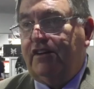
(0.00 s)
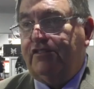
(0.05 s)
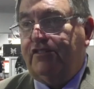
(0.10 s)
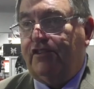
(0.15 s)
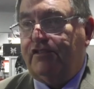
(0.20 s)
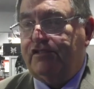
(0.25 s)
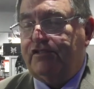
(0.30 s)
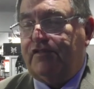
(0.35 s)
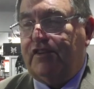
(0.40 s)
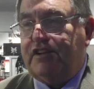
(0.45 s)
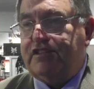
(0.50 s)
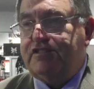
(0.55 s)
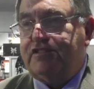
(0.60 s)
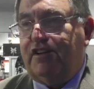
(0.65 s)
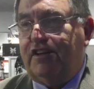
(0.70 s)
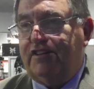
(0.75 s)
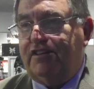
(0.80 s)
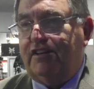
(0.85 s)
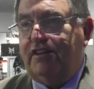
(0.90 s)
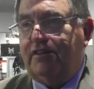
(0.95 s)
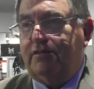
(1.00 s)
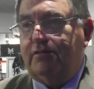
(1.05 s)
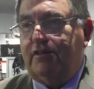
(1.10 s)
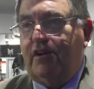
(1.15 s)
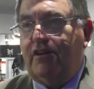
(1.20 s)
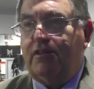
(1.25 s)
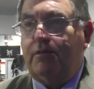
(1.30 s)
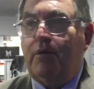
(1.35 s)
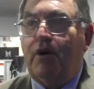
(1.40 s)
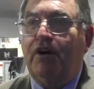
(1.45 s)
those of us on
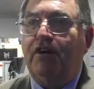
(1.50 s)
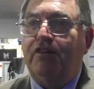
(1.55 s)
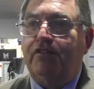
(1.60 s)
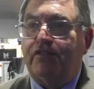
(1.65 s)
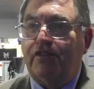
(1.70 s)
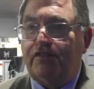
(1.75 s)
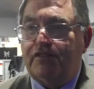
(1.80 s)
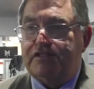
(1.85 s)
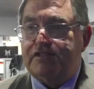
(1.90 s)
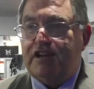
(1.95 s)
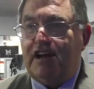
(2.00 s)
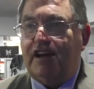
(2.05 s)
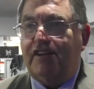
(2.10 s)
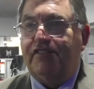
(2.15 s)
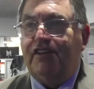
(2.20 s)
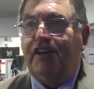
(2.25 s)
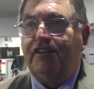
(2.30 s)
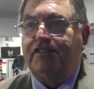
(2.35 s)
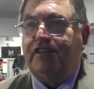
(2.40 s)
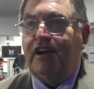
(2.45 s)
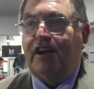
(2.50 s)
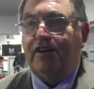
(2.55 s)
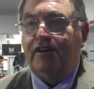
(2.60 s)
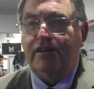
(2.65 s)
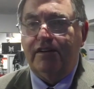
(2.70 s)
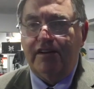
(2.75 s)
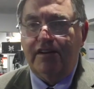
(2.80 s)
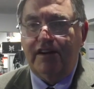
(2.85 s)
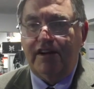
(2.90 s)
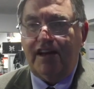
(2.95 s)
the market-driven side of healthcare
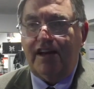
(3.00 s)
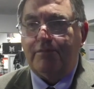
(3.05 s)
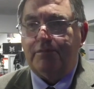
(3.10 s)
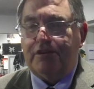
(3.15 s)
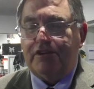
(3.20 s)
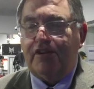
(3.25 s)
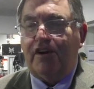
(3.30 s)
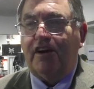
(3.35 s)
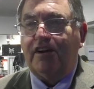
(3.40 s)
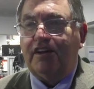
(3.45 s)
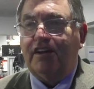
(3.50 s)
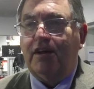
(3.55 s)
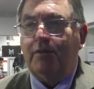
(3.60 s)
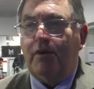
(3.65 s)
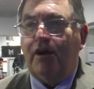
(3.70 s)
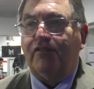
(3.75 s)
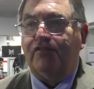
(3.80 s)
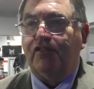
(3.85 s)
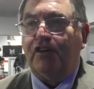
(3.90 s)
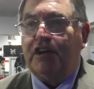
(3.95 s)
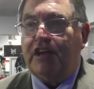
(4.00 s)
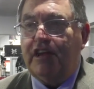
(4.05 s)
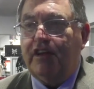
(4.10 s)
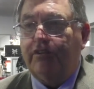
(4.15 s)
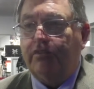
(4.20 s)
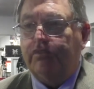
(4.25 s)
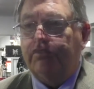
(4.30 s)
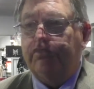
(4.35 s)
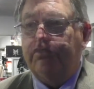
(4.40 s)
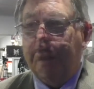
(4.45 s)
have been talking about for
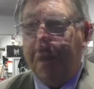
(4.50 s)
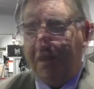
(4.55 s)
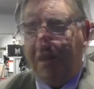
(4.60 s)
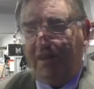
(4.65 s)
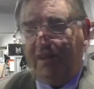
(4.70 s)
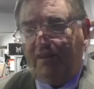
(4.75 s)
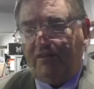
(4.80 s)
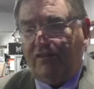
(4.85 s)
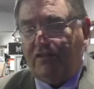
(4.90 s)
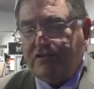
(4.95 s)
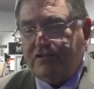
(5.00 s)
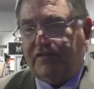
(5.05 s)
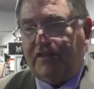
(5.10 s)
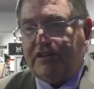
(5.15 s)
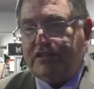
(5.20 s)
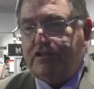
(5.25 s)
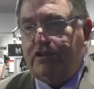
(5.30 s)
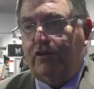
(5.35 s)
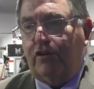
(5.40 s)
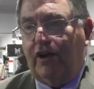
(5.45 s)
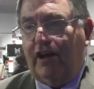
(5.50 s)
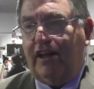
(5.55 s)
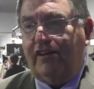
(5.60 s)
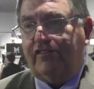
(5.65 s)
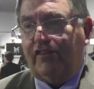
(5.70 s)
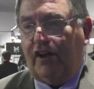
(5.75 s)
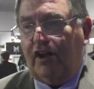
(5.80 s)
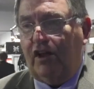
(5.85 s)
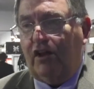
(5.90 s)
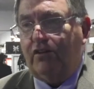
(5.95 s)
years. Those of us who
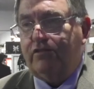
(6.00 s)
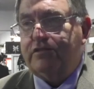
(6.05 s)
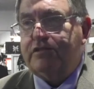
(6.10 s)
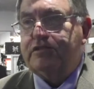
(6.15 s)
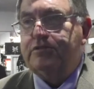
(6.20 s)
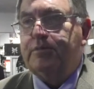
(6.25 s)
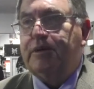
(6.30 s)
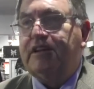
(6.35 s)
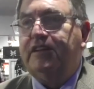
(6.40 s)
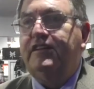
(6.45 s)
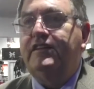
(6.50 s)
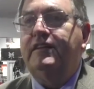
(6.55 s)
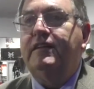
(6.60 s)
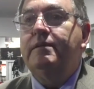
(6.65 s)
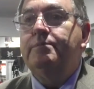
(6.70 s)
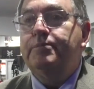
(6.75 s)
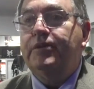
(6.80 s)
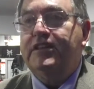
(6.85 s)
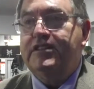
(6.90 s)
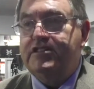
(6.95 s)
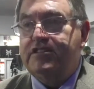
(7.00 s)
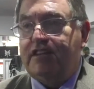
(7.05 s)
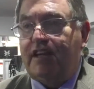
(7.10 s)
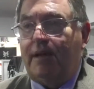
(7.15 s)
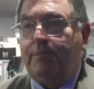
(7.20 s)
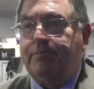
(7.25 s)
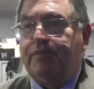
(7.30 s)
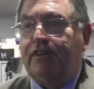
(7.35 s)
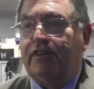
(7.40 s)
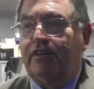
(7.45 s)
have always been deeply
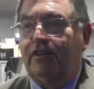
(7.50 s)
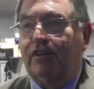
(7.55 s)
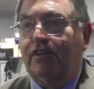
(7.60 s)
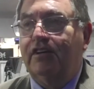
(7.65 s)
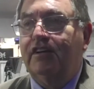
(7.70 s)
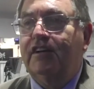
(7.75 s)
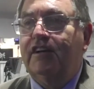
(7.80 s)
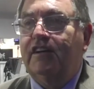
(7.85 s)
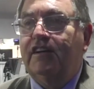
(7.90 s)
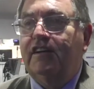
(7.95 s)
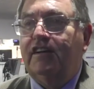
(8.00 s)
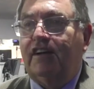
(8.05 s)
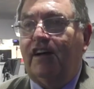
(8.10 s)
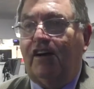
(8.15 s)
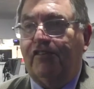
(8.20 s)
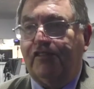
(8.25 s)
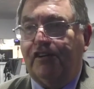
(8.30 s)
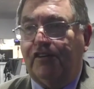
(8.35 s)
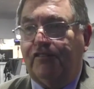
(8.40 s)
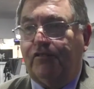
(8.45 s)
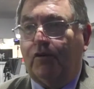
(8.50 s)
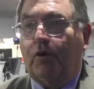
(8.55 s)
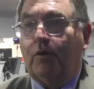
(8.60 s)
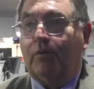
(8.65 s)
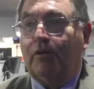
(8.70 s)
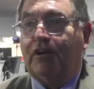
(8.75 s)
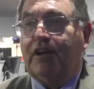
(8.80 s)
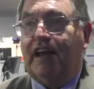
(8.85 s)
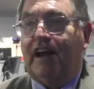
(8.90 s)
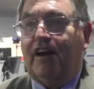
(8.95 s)
skeptical of the
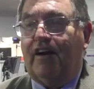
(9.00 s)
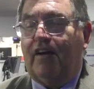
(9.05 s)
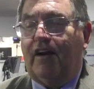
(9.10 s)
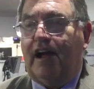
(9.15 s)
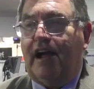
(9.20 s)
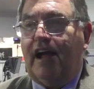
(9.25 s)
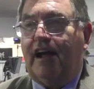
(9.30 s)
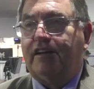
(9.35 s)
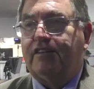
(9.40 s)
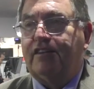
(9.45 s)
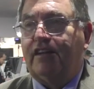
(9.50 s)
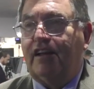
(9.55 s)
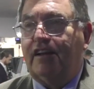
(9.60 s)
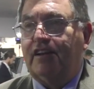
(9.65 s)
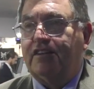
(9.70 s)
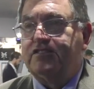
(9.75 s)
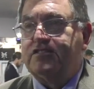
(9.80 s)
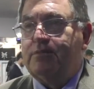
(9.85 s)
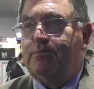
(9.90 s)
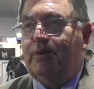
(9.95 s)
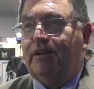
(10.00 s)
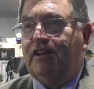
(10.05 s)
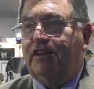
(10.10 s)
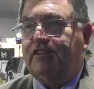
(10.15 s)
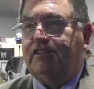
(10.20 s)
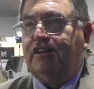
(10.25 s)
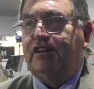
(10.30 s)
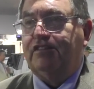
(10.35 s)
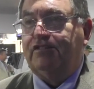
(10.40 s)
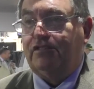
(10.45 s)
Affordable Care Act and its
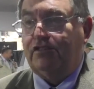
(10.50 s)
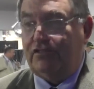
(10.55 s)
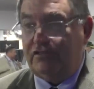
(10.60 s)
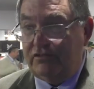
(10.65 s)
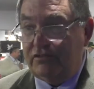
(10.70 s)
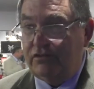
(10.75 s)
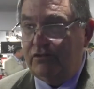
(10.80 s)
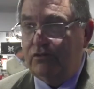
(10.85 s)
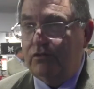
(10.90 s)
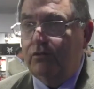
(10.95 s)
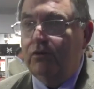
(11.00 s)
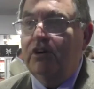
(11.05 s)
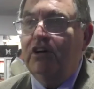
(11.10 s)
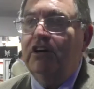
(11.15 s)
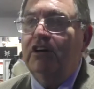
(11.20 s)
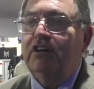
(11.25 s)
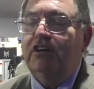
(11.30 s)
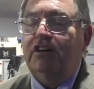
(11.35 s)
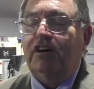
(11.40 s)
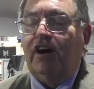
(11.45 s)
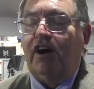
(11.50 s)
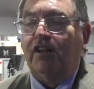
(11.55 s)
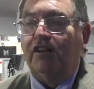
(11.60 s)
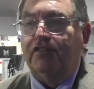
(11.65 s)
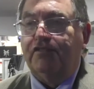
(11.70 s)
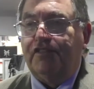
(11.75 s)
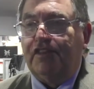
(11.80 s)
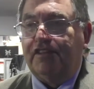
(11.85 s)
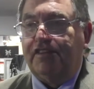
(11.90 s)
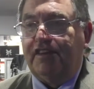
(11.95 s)
ability to do
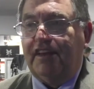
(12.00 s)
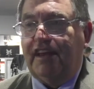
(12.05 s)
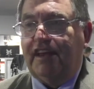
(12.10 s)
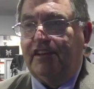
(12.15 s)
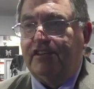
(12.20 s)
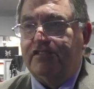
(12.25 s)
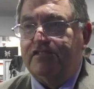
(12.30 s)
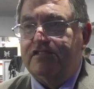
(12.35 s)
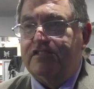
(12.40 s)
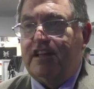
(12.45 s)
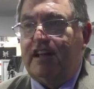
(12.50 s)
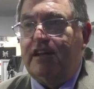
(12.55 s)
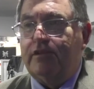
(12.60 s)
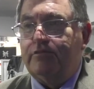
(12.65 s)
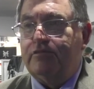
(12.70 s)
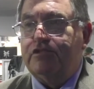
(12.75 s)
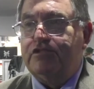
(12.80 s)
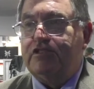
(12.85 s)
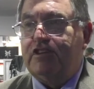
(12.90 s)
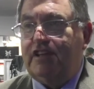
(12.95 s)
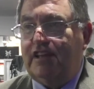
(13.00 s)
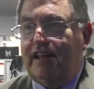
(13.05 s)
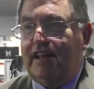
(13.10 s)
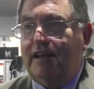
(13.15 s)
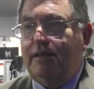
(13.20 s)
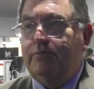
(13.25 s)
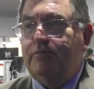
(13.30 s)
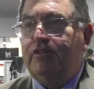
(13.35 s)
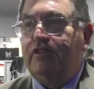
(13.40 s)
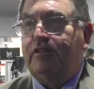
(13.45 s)
all of the things that it was
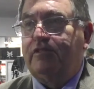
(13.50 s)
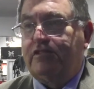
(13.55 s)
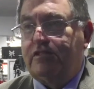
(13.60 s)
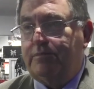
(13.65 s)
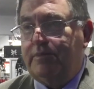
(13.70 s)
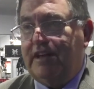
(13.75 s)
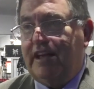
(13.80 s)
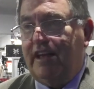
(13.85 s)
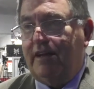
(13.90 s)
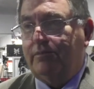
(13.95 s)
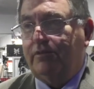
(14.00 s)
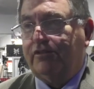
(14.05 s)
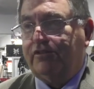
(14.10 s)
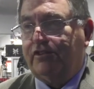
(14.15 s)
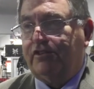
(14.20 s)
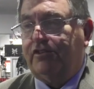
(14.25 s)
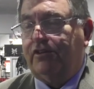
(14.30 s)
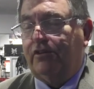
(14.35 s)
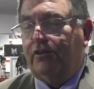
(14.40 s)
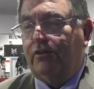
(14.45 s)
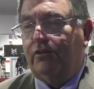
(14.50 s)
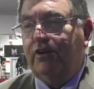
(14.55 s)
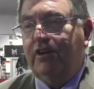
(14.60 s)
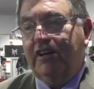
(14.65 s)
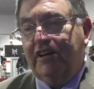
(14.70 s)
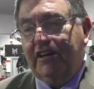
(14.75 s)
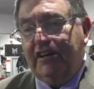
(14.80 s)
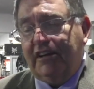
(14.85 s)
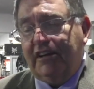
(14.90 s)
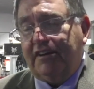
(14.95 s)
claimed to be able to do,
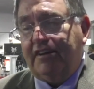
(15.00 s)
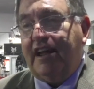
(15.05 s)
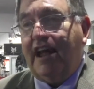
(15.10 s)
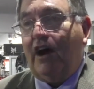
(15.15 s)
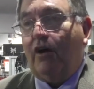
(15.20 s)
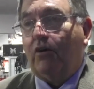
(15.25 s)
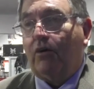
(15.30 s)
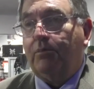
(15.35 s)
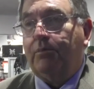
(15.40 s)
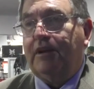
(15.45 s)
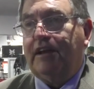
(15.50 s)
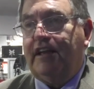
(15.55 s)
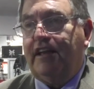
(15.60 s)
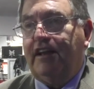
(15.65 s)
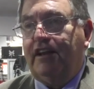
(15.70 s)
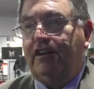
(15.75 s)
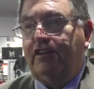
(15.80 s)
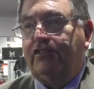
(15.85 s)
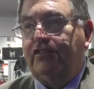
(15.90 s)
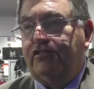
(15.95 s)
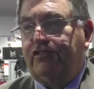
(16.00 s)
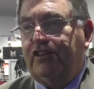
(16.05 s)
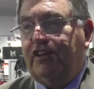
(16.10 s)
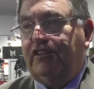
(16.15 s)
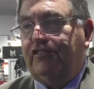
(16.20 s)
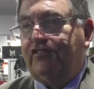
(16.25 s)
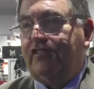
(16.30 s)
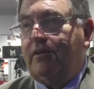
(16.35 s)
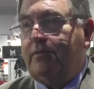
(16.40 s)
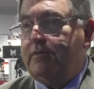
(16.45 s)
now are beginning to
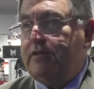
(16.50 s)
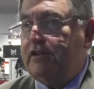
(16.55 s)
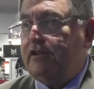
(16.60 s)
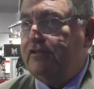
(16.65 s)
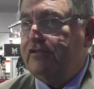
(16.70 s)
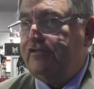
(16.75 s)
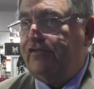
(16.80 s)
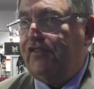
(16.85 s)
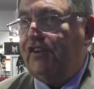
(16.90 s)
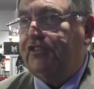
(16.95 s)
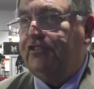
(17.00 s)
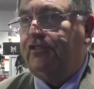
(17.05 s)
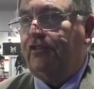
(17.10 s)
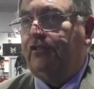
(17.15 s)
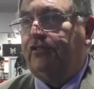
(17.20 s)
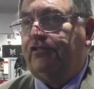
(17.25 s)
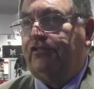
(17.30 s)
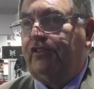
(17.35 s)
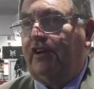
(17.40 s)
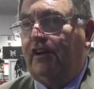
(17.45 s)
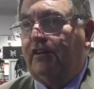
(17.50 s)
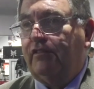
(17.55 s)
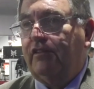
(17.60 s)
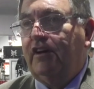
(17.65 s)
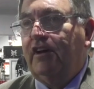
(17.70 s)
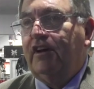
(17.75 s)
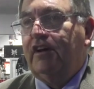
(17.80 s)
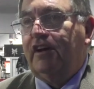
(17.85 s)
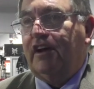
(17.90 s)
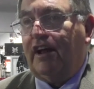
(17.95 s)
see some of those fissures
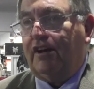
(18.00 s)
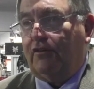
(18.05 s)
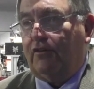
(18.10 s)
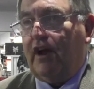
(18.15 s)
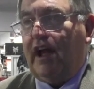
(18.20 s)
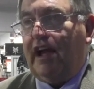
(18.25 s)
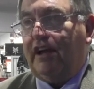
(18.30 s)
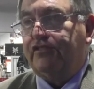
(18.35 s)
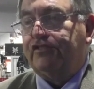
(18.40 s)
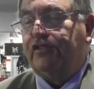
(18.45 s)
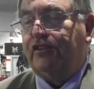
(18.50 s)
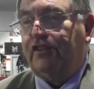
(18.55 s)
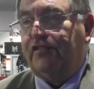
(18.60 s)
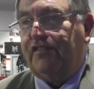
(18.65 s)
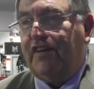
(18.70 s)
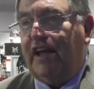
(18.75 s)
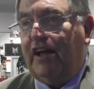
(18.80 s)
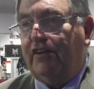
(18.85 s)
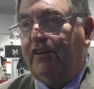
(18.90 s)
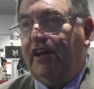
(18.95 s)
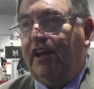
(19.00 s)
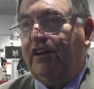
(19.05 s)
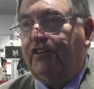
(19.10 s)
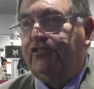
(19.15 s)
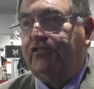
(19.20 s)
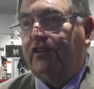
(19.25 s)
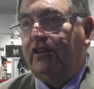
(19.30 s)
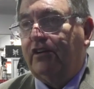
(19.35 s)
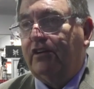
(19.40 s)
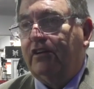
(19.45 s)
and cracks in the
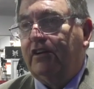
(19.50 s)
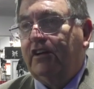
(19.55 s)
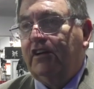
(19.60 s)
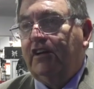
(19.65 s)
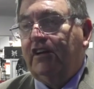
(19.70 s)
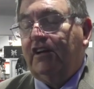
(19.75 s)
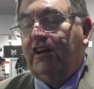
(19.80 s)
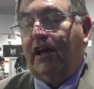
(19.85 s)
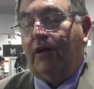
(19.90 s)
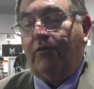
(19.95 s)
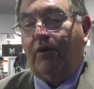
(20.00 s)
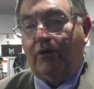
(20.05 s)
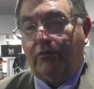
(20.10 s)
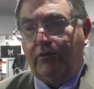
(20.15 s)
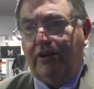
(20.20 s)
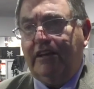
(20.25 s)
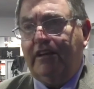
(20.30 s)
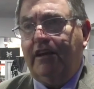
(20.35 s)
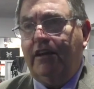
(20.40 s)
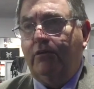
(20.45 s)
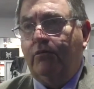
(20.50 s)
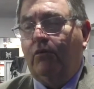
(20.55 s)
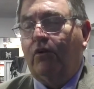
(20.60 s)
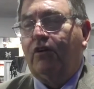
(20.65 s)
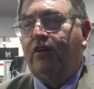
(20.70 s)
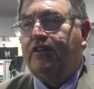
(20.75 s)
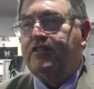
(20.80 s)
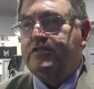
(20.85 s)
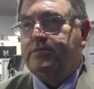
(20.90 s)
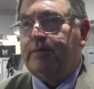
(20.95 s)
foundation. And what really
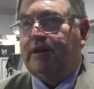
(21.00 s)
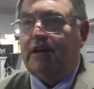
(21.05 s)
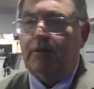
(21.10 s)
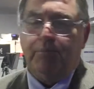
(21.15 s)
worries me,